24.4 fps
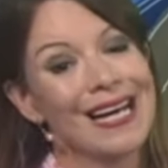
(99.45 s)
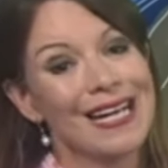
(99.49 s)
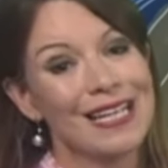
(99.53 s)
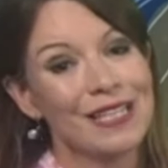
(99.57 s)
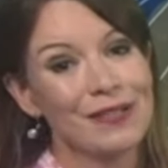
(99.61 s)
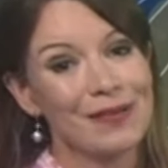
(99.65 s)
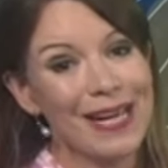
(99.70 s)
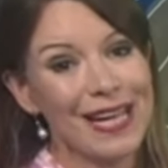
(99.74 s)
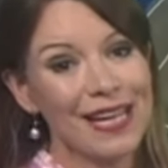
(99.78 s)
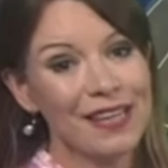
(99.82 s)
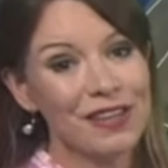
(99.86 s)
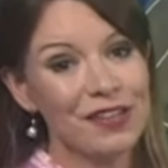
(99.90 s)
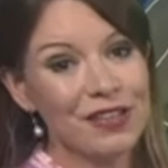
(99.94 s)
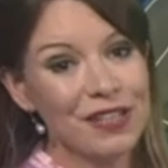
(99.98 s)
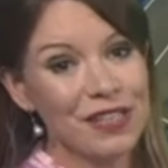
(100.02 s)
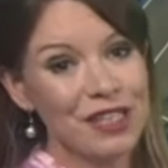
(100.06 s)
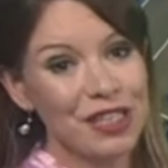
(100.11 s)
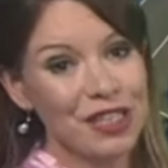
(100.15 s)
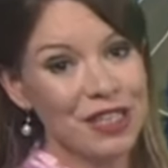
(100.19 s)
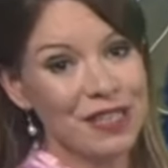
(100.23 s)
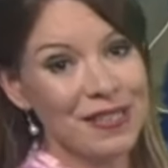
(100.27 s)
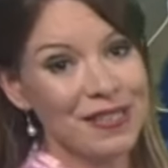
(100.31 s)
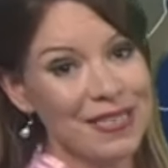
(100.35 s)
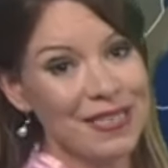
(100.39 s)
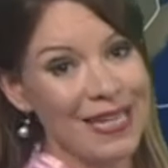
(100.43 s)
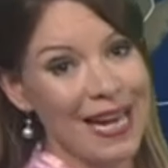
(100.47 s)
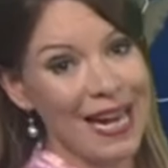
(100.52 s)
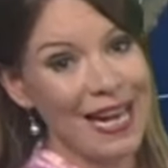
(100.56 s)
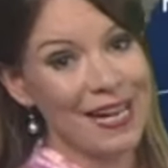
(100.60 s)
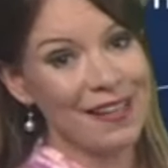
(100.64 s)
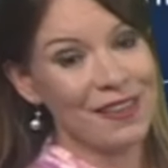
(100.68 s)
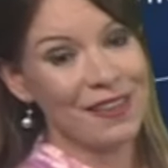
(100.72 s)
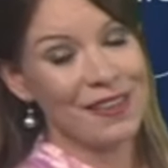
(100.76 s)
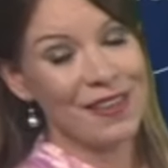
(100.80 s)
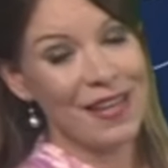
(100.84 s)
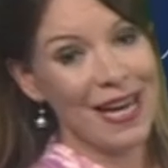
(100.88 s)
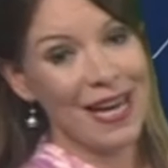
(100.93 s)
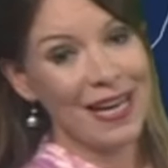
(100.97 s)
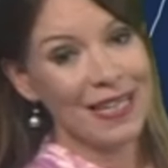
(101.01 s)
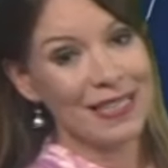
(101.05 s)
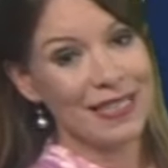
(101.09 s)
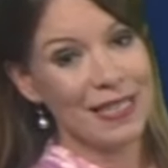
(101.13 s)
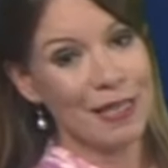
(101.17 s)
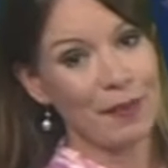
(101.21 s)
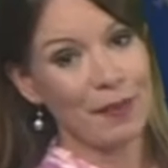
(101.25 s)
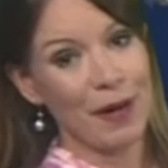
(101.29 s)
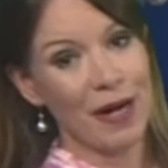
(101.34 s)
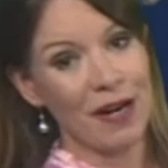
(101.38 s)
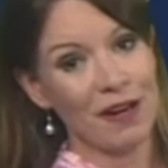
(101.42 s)
As we head through Tuesday, that
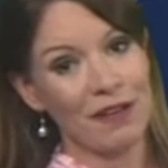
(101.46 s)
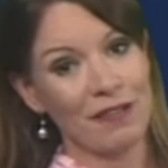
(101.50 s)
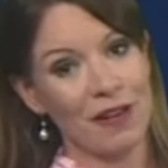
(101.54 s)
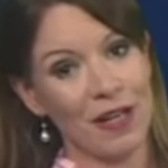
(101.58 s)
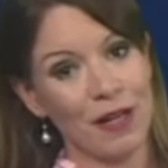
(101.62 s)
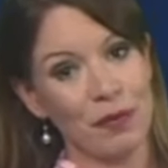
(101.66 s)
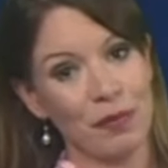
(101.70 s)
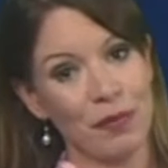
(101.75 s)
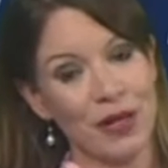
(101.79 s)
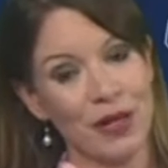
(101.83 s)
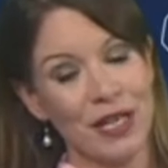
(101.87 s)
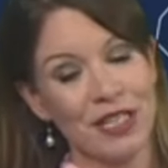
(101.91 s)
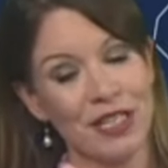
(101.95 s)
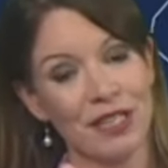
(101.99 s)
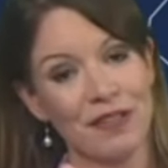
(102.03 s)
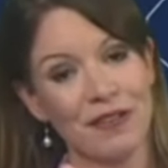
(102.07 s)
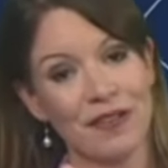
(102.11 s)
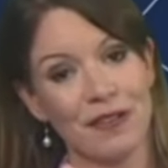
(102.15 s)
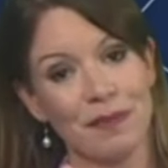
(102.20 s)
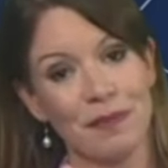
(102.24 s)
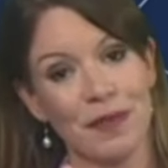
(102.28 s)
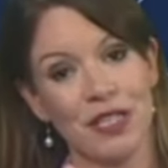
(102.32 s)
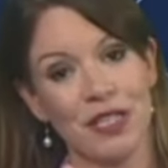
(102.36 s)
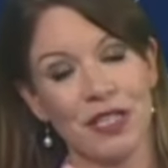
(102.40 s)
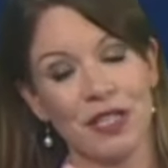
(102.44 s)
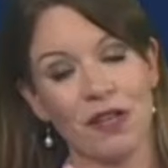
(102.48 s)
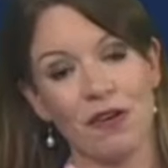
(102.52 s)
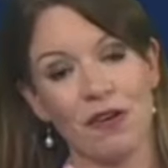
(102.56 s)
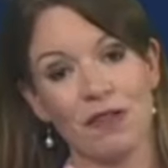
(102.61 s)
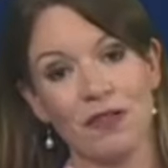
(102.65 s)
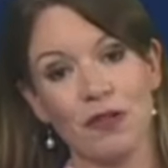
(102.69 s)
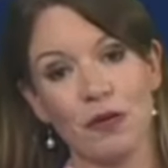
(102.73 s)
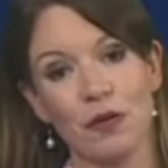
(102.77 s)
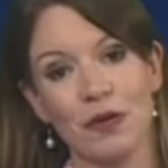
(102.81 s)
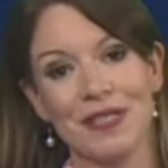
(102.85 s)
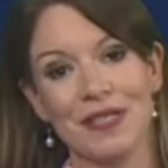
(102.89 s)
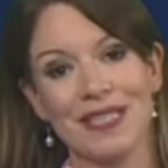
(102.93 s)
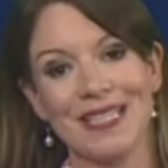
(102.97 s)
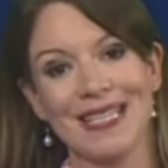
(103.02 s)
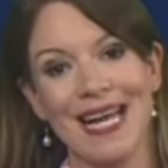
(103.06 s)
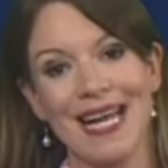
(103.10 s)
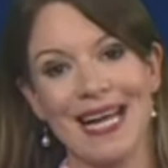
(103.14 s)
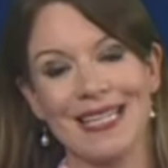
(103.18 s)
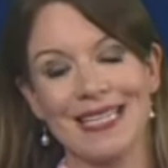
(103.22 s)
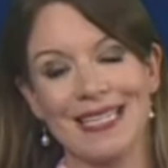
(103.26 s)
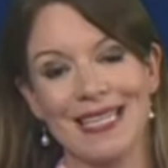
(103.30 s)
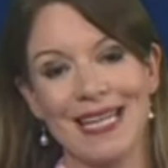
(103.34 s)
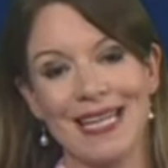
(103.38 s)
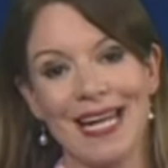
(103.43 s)
deep area of low pressure is pushing off towards
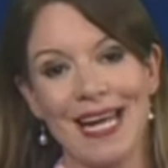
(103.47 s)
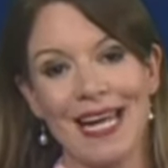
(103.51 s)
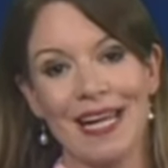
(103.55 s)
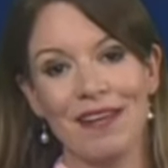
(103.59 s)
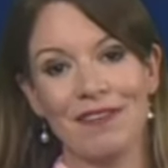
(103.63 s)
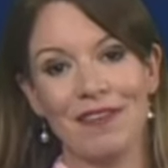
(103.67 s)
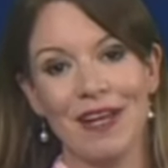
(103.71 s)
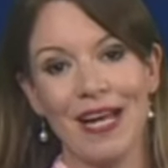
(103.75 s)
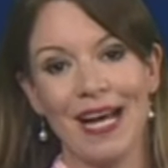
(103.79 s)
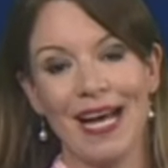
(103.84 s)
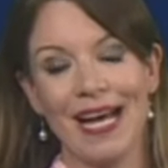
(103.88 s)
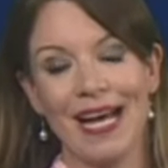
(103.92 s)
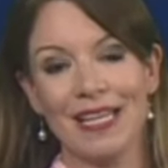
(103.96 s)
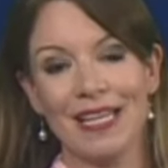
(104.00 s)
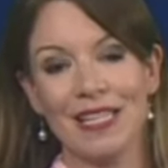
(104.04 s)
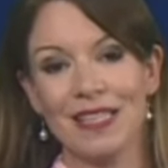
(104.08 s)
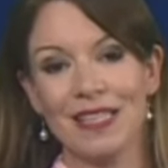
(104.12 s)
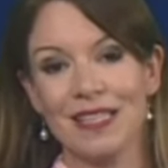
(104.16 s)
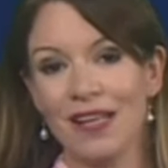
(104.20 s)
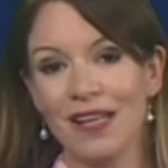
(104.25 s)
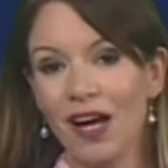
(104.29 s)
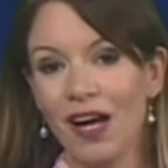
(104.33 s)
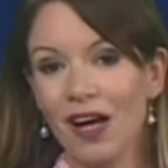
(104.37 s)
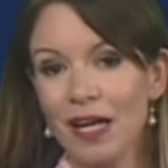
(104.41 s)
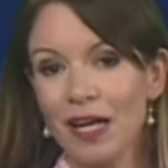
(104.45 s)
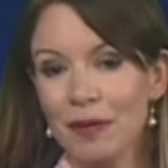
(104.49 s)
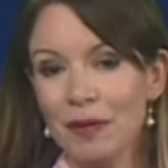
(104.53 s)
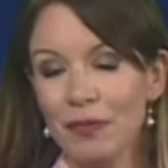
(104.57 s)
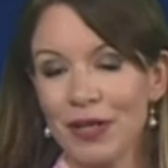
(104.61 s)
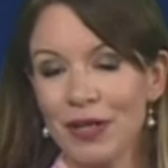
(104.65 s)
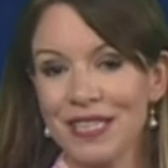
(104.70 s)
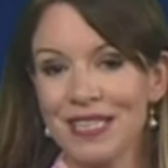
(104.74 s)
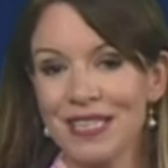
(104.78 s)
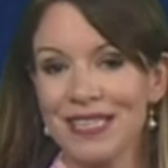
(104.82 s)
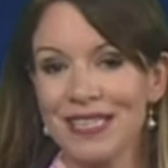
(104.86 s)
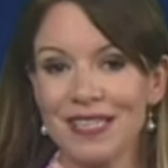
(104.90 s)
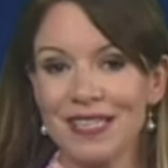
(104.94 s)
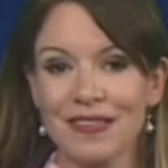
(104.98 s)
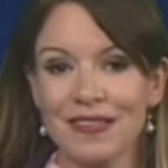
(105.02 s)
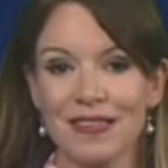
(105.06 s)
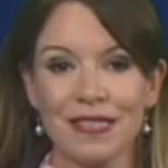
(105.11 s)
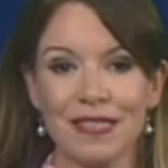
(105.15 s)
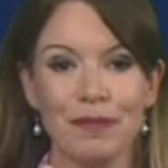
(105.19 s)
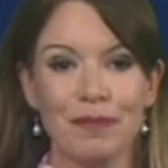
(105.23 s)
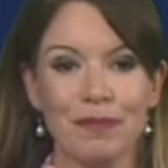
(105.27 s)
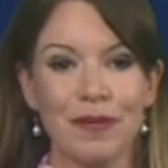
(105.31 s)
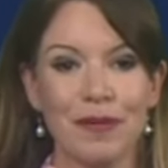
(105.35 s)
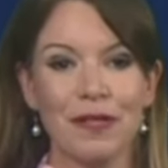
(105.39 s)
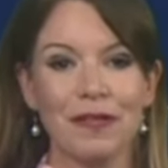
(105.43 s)
Scandinavia and high pressure
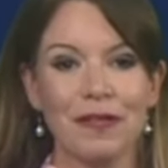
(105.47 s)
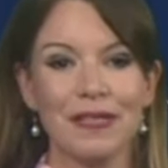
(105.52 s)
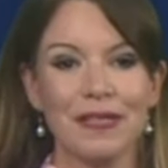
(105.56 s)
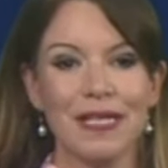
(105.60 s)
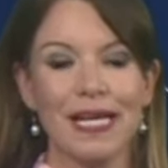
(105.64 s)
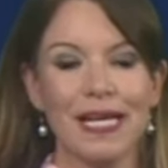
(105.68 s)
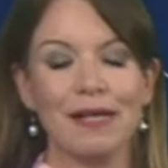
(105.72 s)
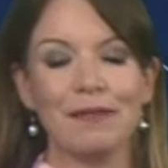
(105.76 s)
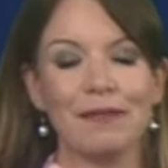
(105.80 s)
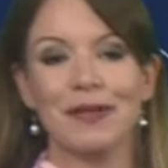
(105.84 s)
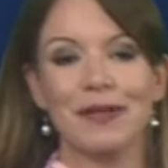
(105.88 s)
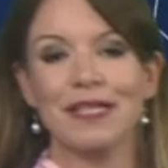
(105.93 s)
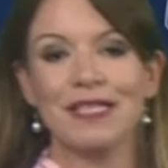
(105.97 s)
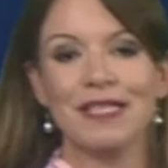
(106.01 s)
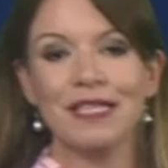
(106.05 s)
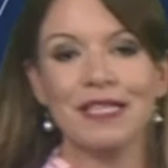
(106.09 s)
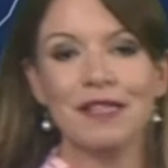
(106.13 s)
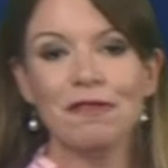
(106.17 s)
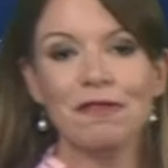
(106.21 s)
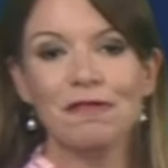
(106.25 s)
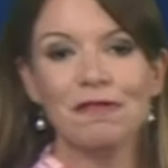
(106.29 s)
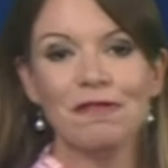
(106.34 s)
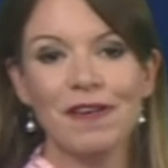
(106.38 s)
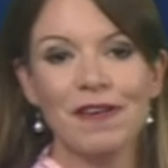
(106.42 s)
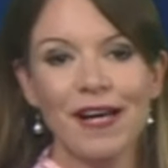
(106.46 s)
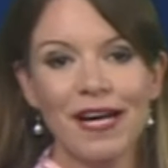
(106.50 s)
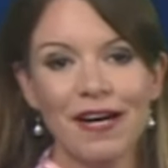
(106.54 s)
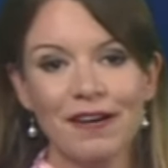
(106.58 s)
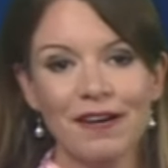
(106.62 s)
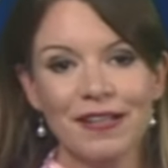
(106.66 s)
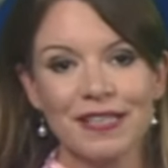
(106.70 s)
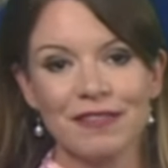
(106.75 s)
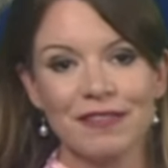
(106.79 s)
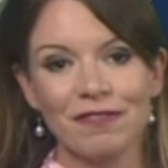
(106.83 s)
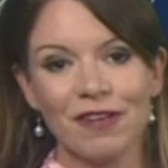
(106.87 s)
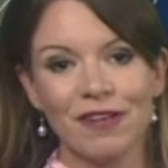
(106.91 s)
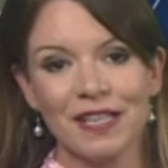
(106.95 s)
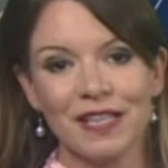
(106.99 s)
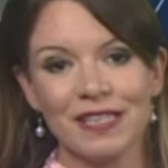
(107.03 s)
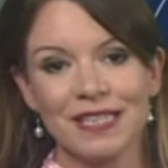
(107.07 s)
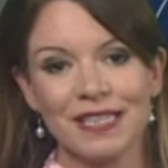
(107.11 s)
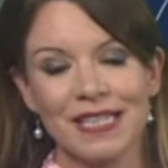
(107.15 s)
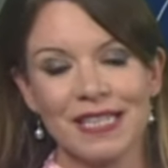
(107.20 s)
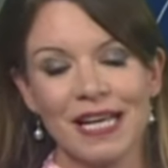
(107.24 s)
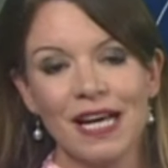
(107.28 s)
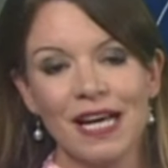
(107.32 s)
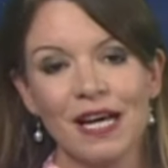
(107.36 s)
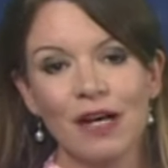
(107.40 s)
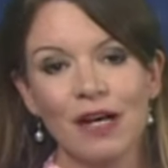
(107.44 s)
starts to build in, but still various
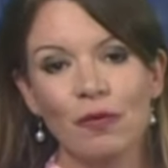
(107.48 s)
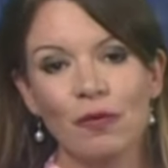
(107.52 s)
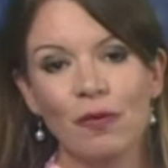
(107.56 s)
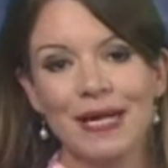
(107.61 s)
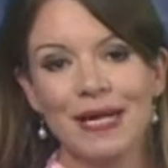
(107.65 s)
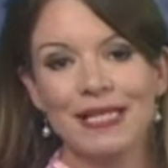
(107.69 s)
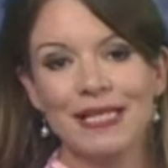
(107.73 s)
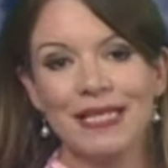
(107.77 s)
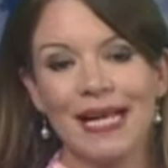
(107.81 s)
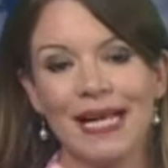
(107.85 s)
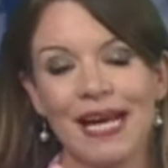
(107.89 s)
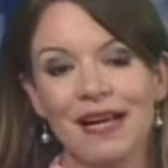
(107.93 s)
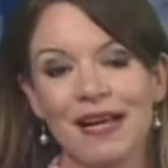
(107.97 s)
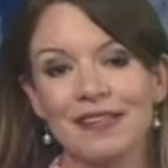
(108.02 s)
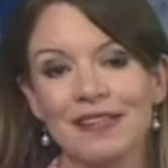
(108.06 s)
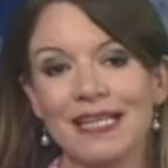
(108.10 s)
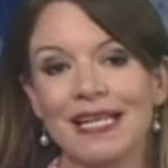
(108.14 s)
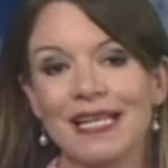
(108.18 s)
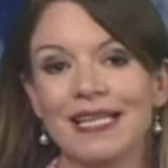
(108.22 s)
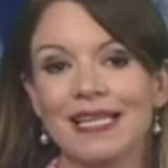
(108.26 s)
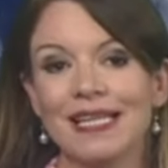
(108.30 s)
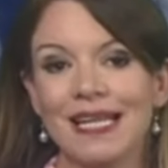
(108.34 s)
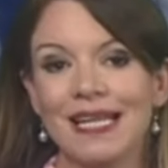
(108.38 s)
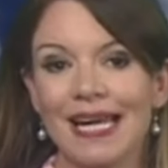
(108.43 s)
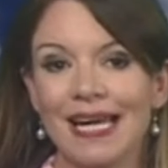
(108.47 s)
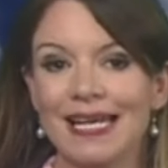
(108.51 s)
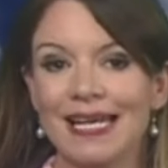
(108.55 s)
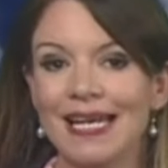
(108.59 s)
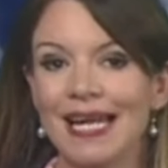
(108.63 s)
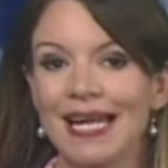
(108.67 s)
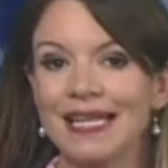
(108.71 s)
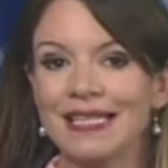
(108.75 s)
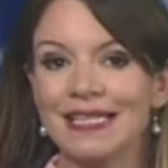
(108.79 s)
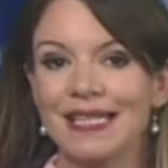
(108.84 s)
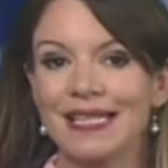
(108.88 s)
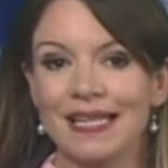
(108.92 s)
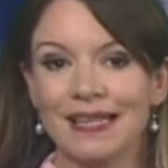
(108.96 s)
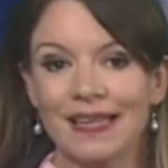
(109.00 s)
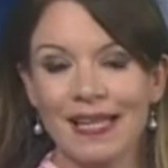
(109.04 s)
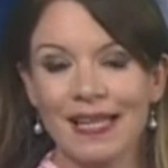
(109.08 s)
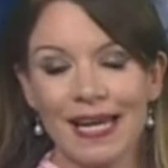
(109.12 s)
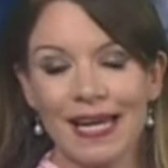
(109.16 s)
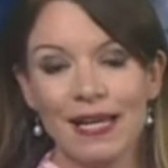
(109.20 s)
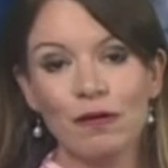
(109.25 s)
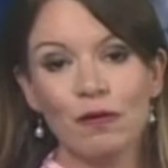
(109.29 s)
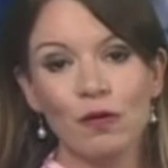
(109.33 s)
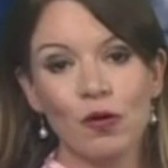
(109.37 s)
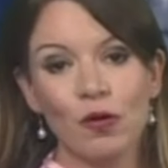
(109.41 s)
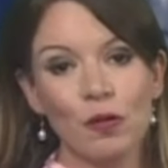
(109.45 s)
fronts waiting out in the Atlantic.
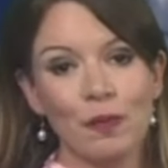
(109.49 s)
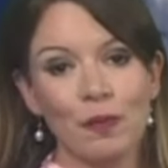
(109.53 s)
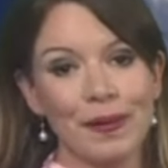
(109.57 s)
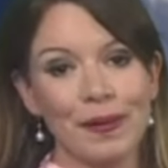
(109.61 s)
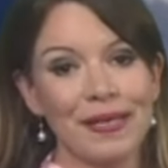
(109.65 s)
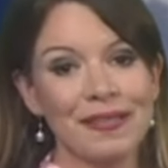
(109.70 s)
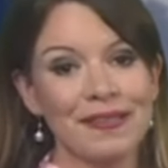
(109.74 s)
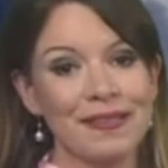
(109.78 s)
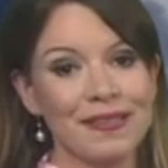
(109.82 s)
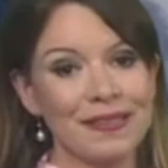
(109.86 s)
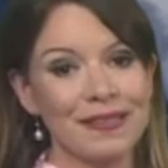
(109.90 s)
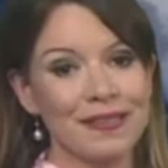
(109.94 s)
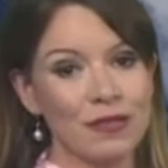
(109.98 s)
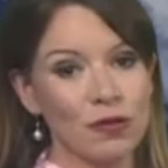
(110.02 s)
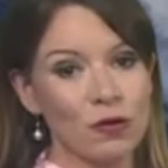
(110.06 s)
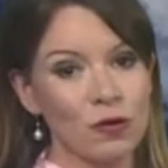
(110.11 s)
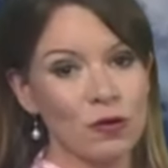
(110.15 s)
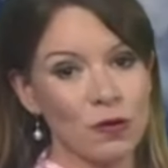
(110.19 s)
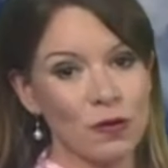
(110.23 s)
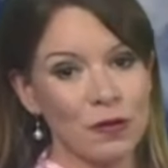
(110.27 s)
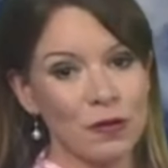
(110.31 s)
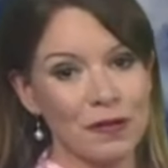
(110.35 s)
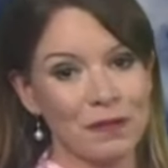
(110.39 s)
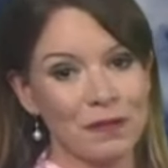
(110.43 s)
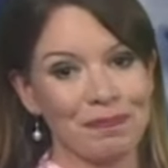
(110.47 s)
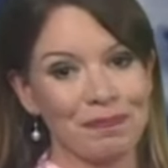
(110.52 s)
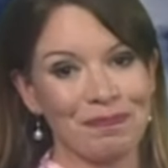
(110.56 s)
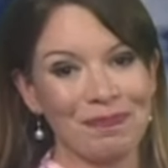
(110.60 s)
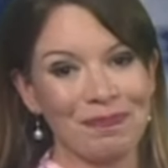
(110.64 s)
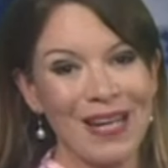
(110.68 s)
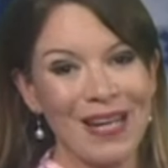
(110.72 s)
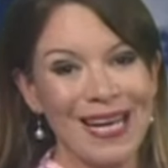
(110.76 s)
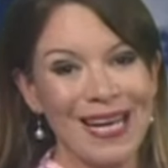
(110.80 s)
They will be stalled.